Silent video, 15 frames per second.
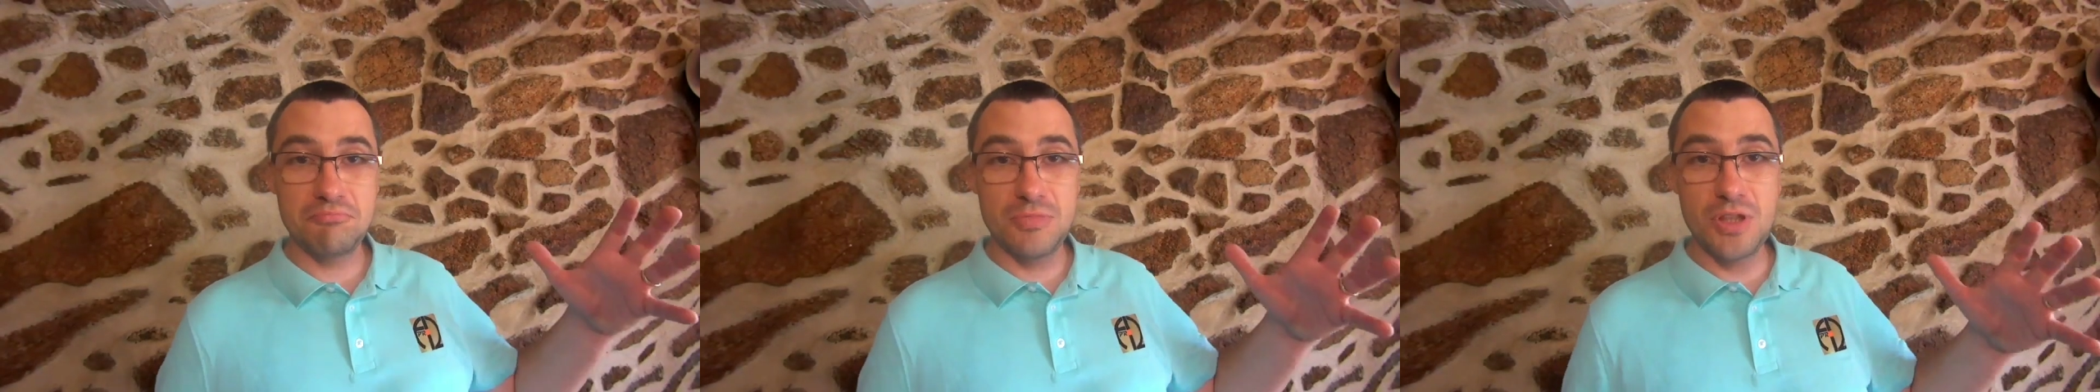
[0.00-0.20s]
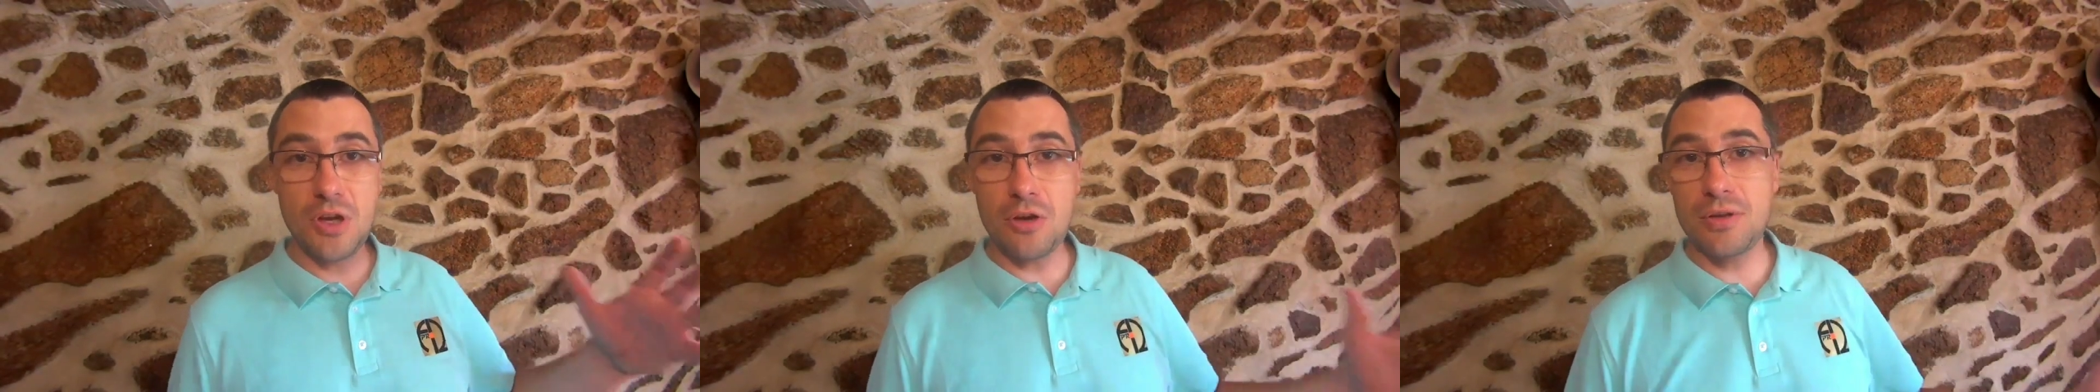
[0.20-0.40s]

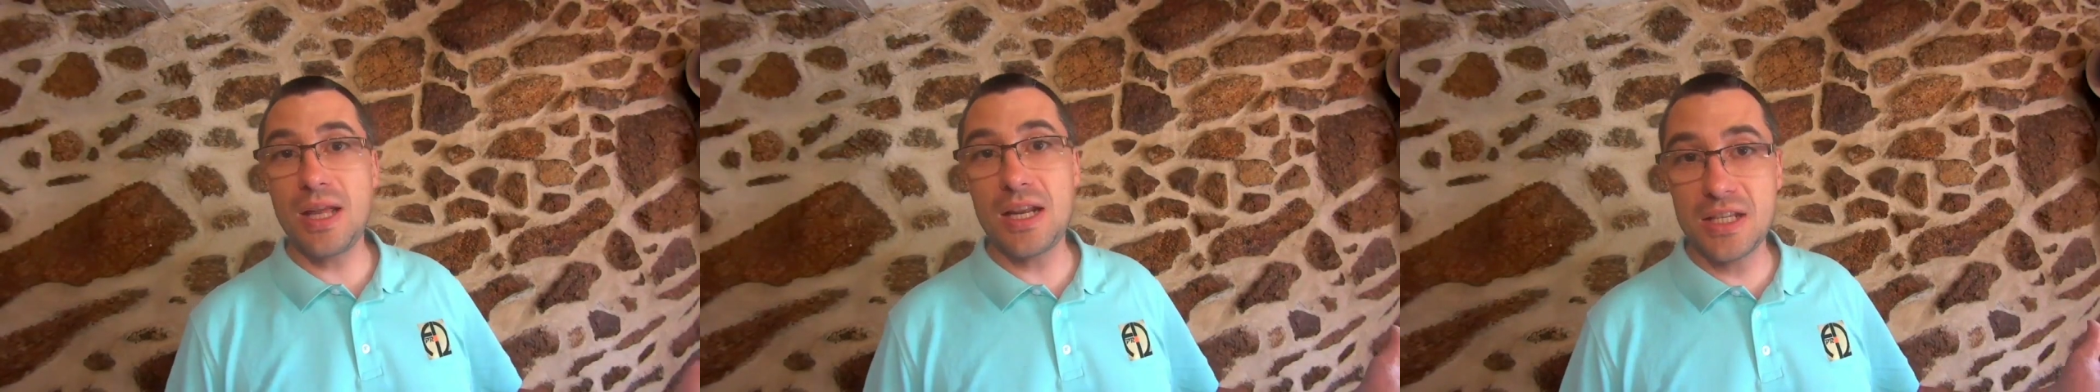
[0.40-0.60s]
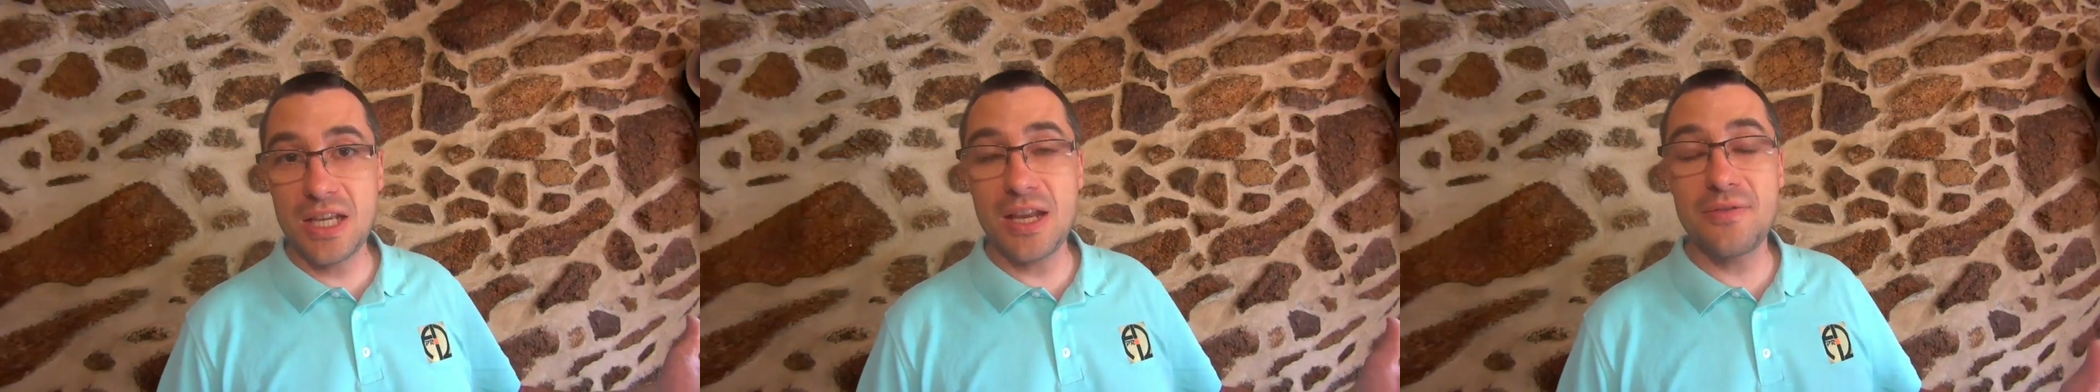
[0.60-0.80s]
So
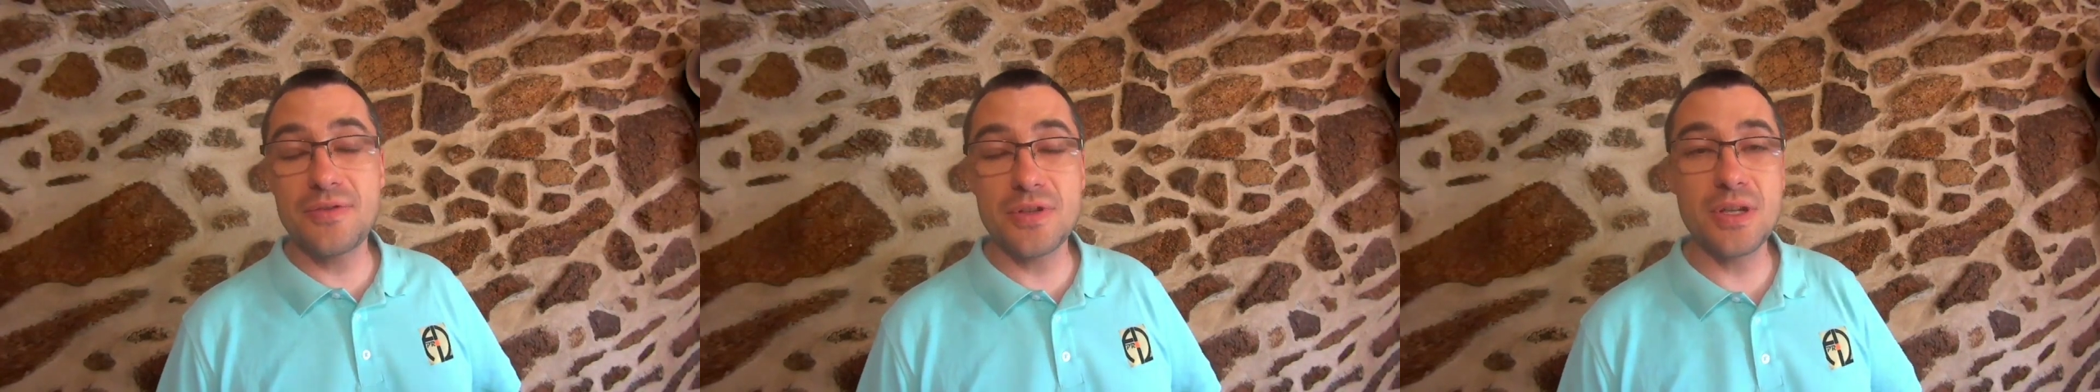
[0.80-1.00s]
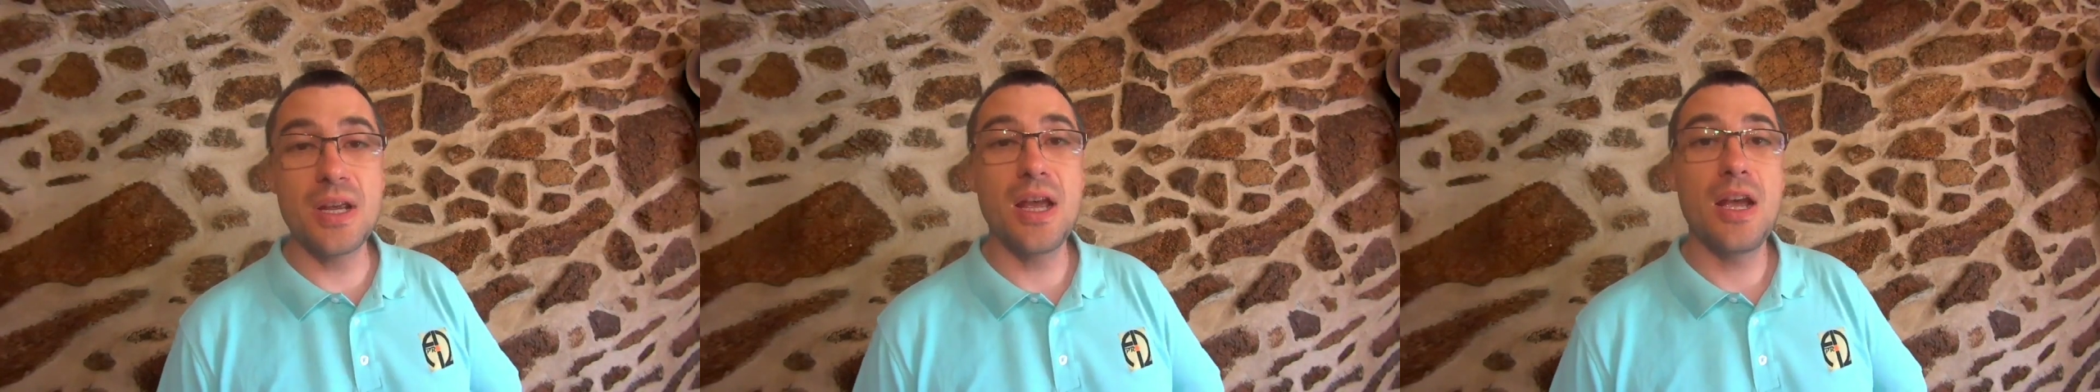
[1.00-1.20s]
that
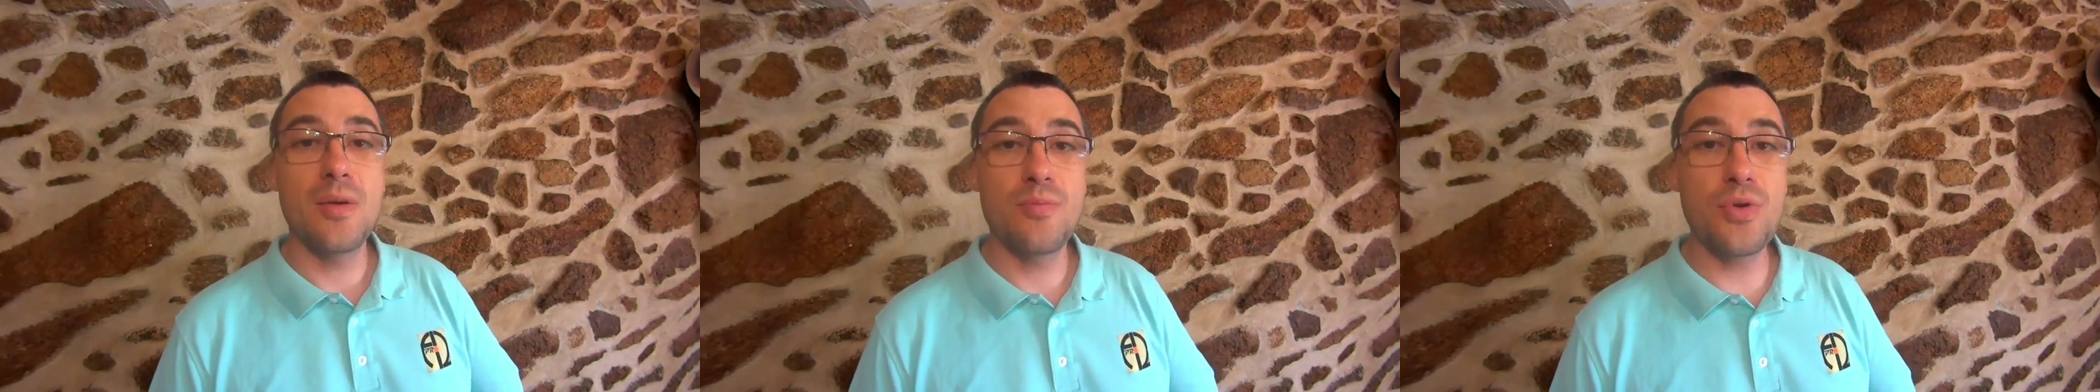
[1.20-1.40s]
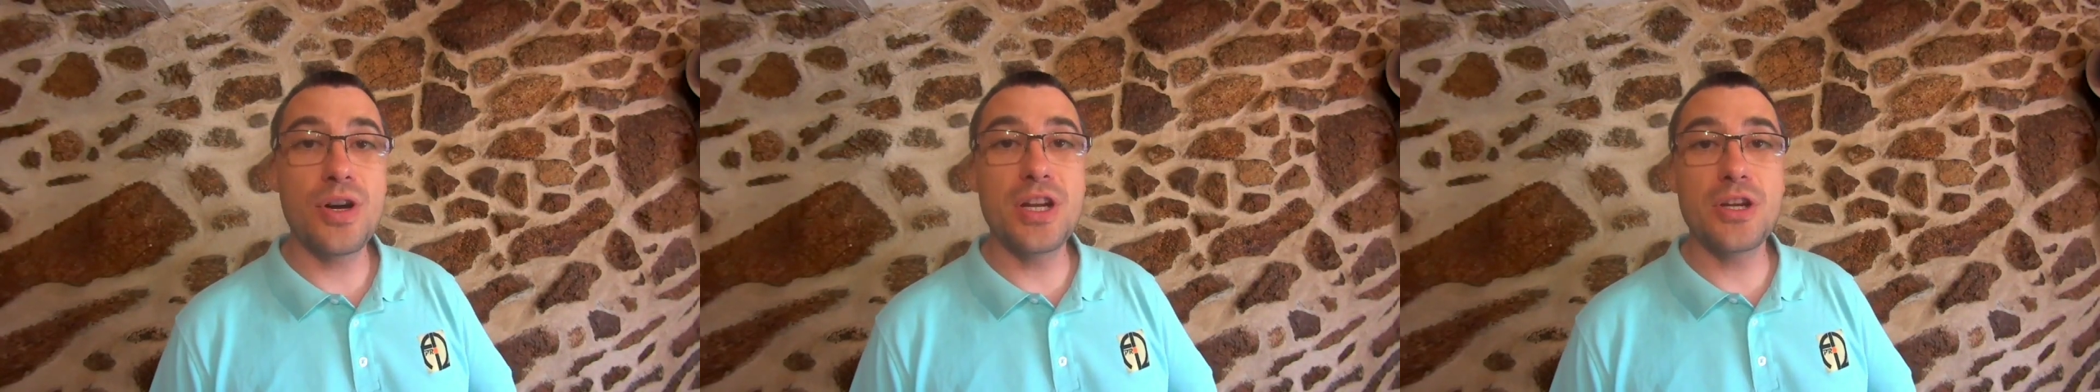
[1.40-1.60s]
gives
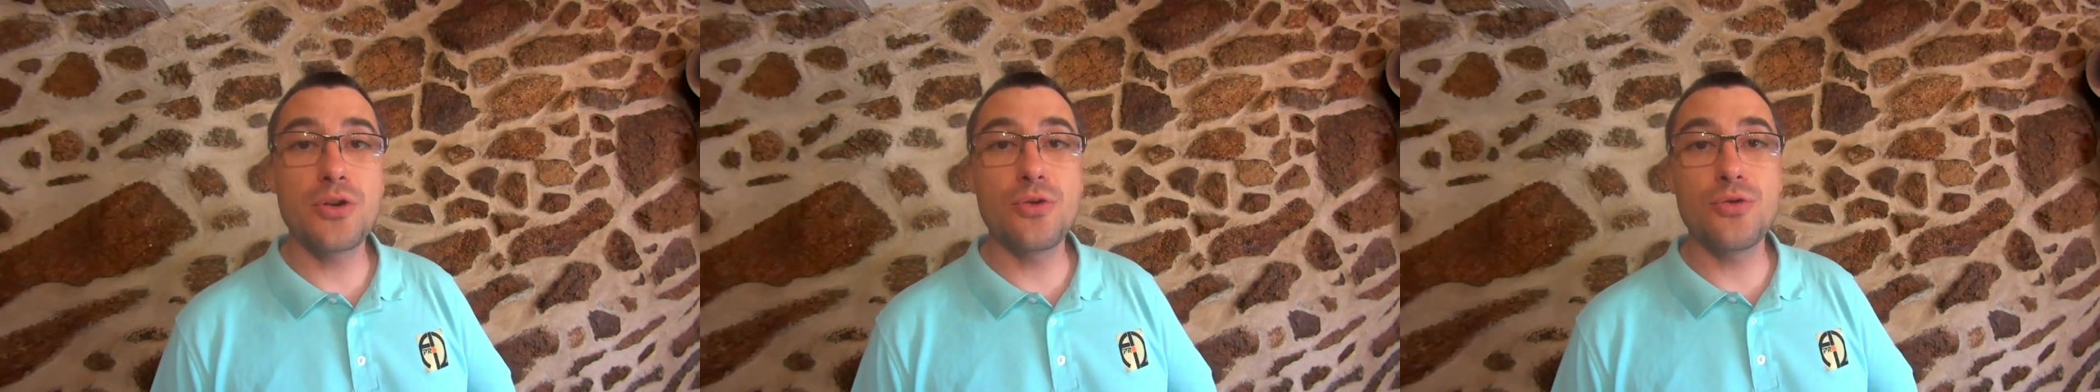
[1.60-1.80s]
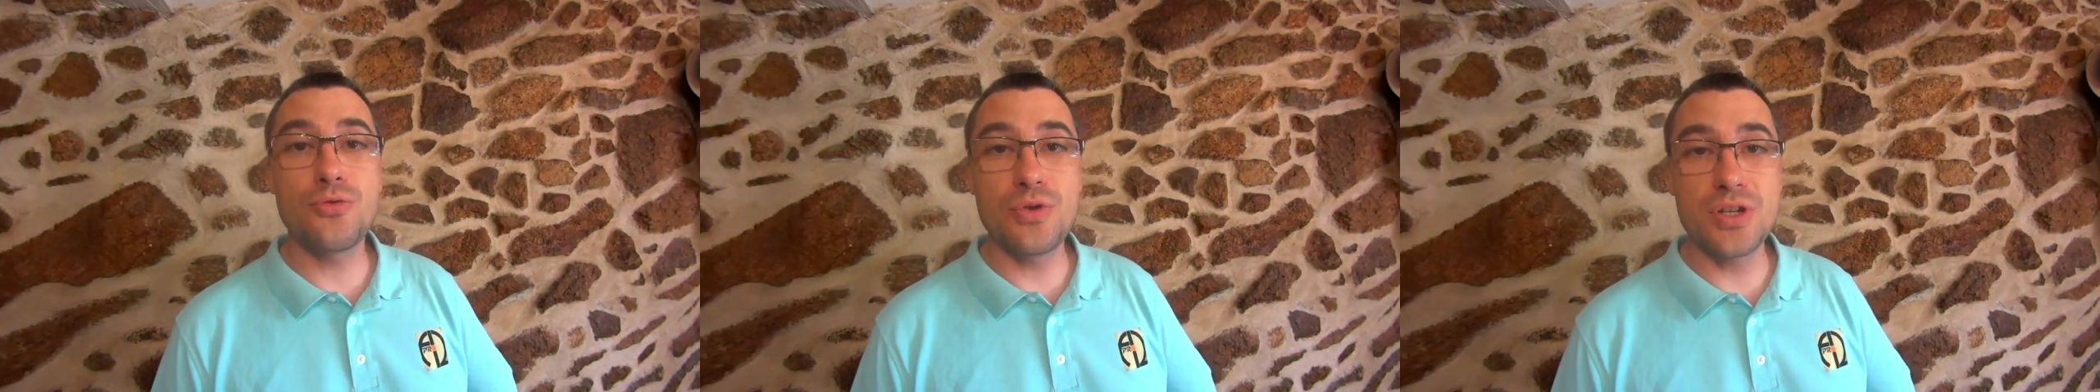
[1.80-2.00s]
pretty
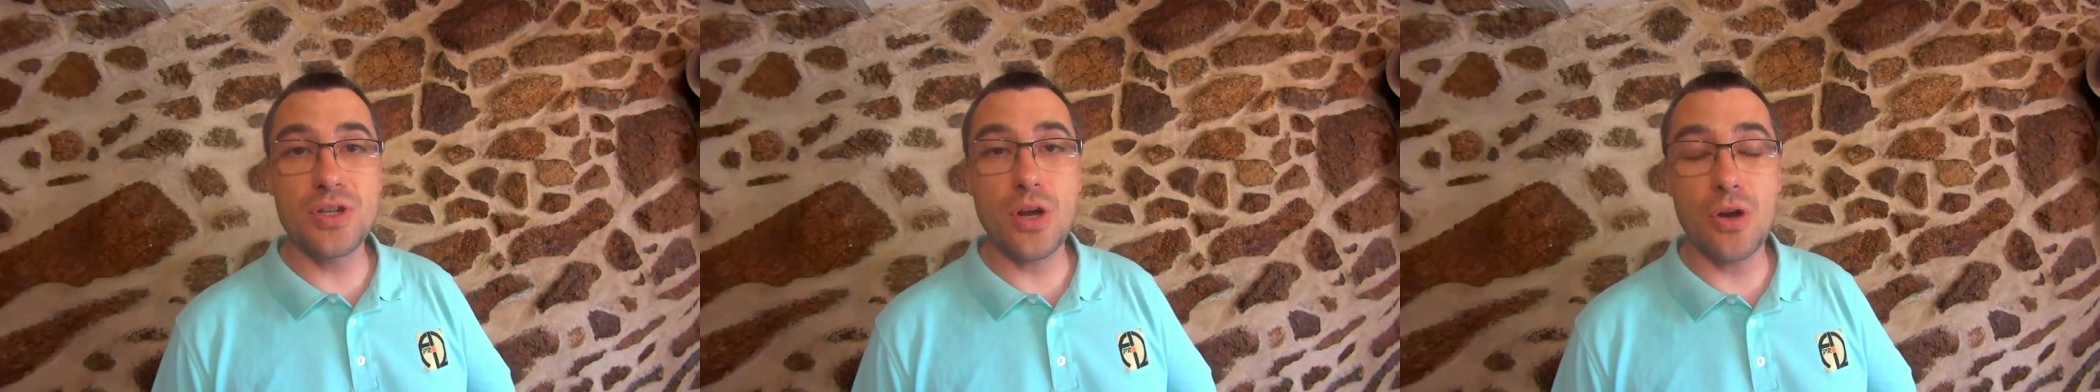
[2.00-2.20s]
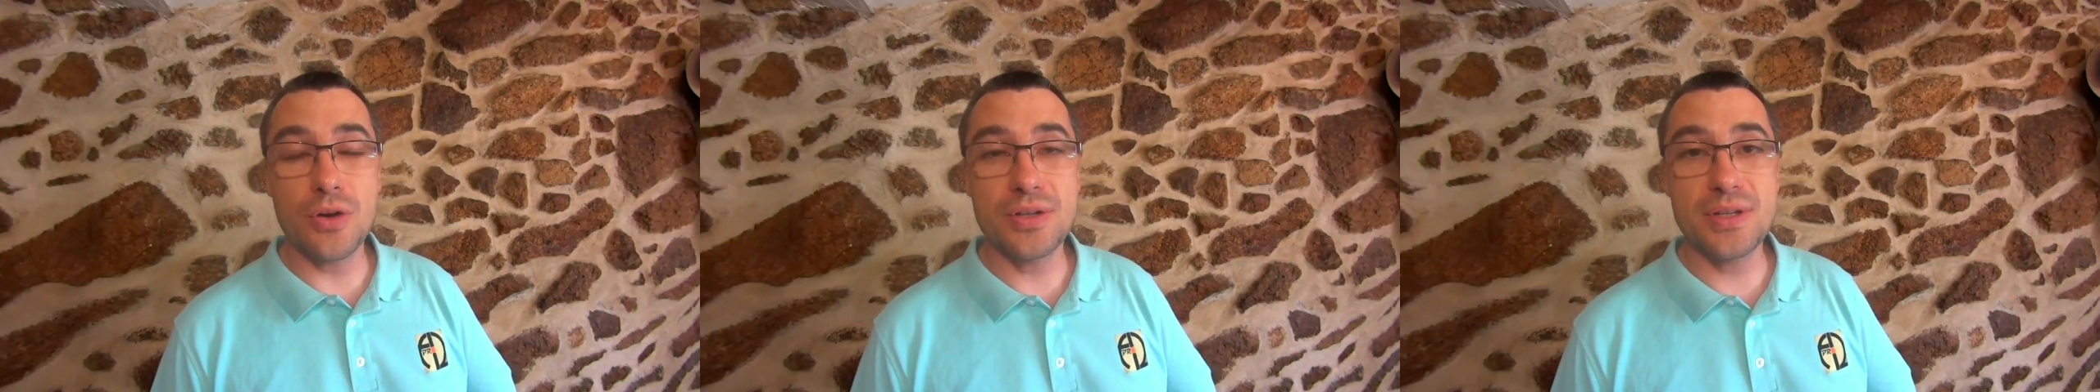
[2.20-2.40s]
good
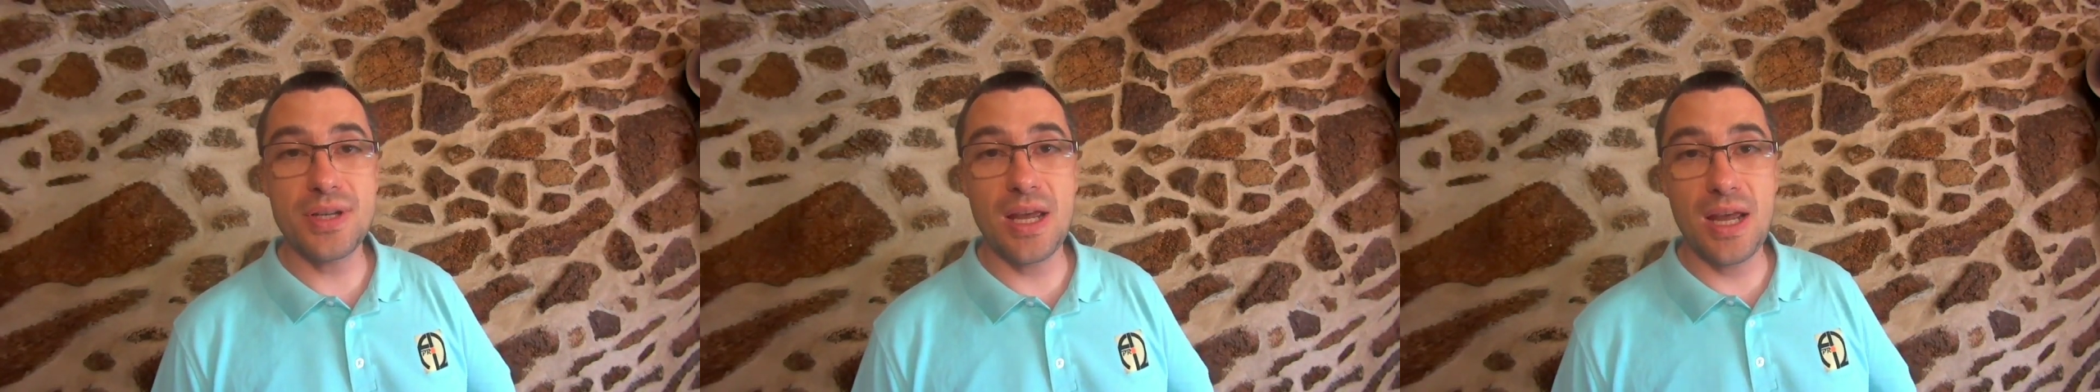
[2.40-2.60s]
results,